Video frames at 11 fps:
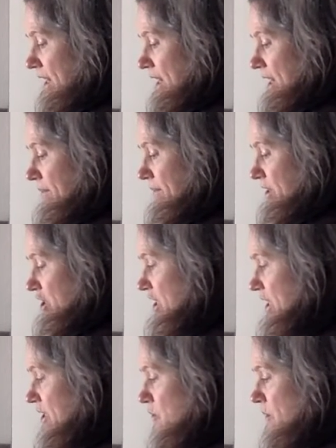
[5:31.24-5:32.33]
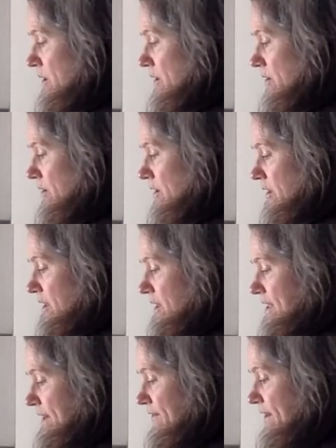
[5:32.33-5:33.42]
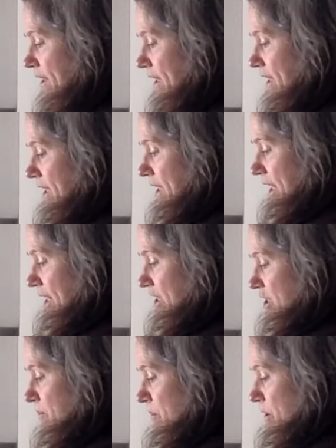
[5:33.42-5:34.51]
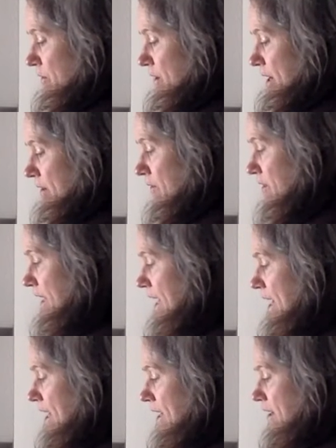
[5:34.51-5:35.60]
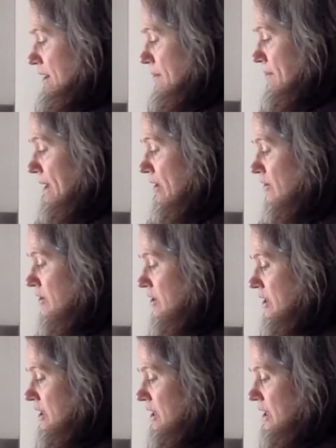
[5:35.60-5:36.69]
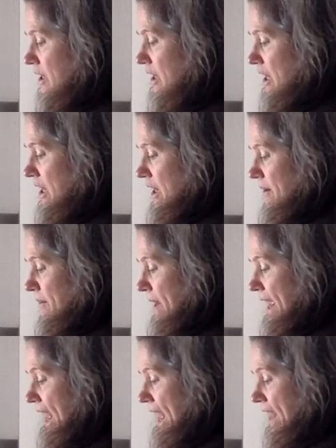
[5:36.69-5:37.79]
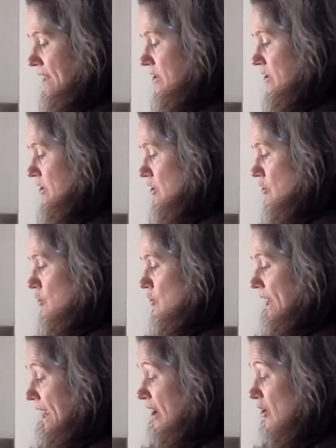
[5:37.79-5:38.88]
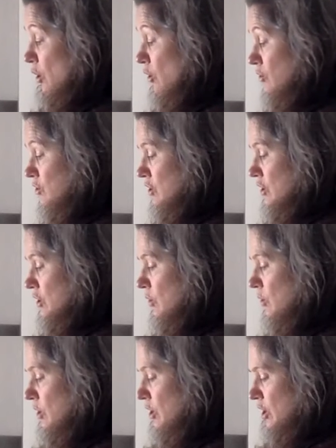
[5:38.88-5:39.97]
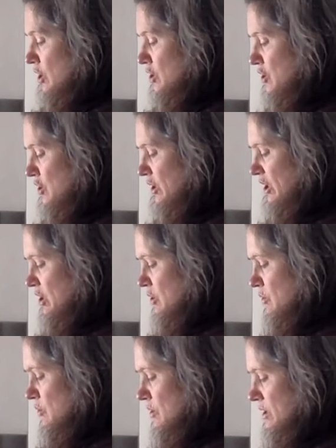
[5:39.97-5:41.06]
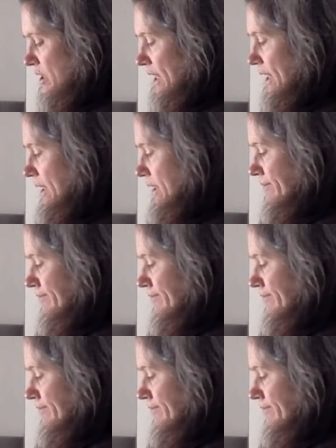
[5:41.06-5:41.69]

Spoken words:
The cheese will definitely kind of spread around and melt. And you can also certainly use like